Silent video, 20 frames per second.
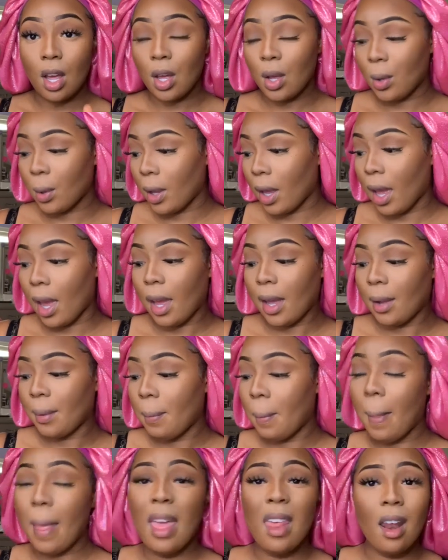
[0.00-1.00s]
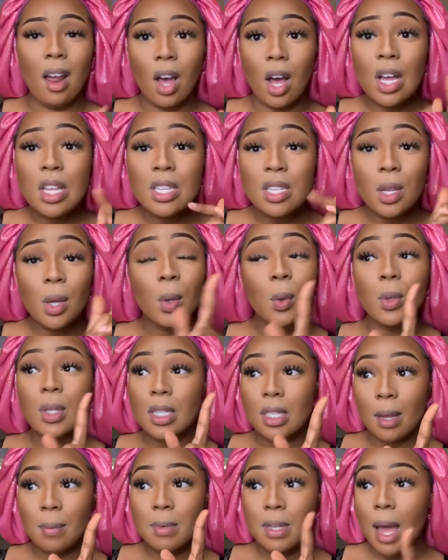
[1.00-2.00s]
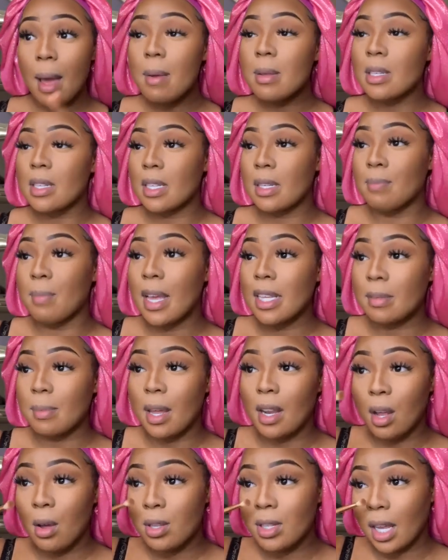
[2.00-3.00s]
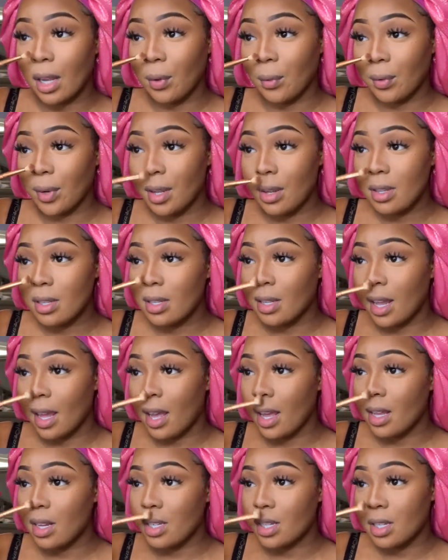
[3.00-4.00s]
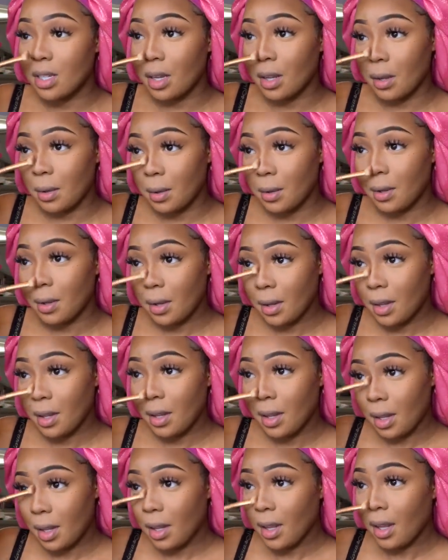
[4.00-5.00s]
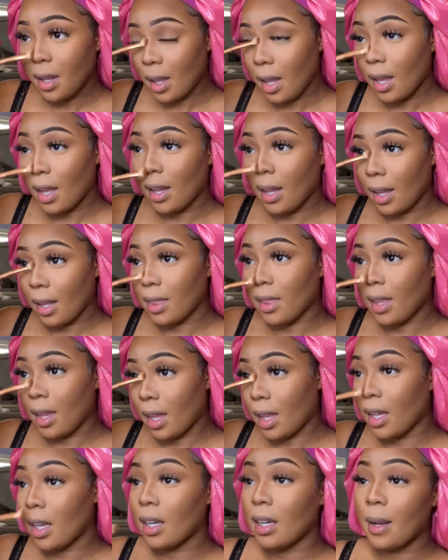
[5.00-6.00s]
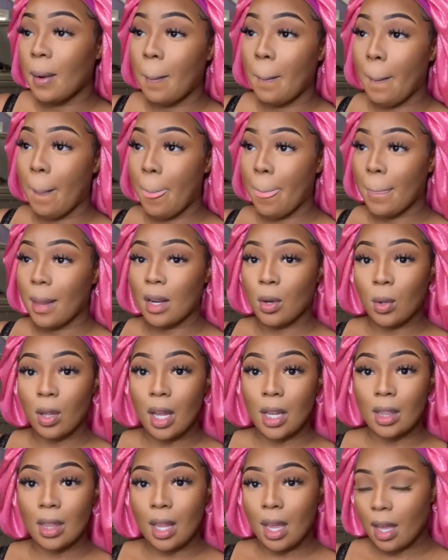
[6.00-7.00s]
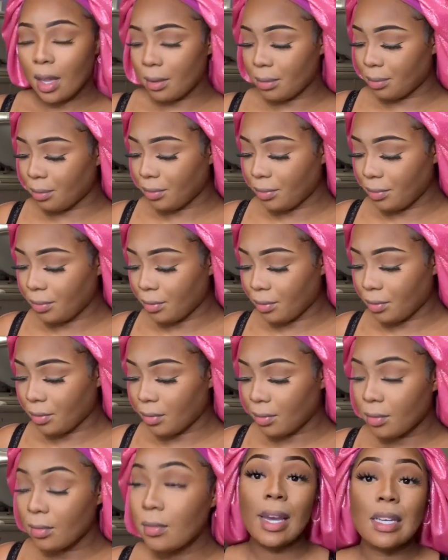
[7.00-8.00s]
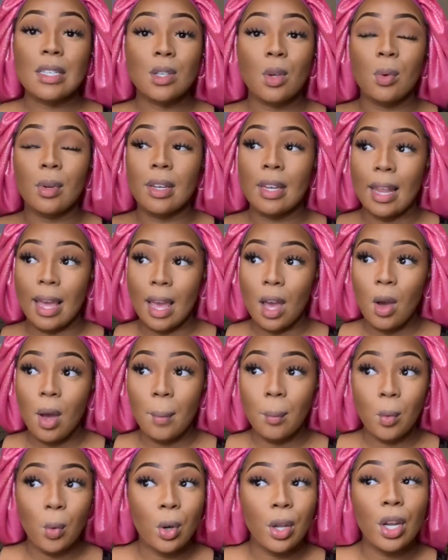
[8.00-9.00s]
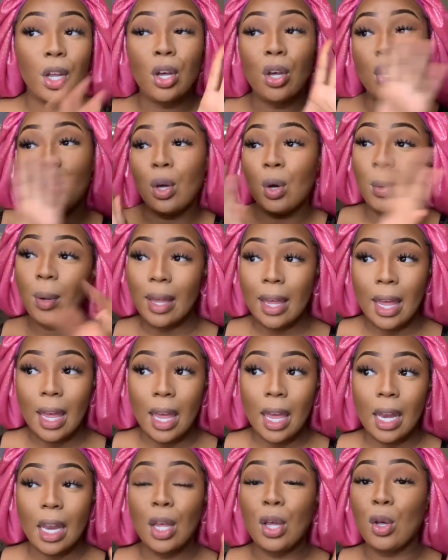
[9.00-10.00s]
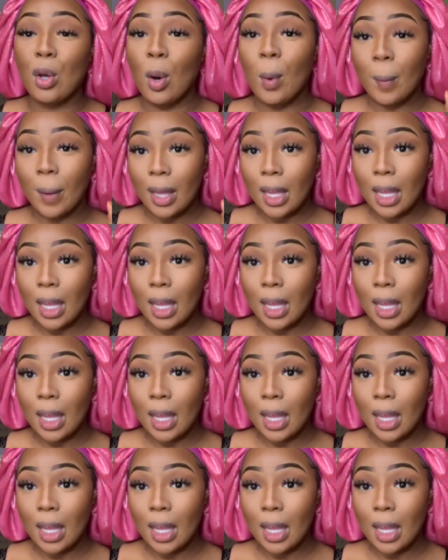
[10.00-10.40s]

okay. And also sometimes it makes my nose like real snatched, so I like that. I do like that. Okay, so now I'm going to go ahead, go back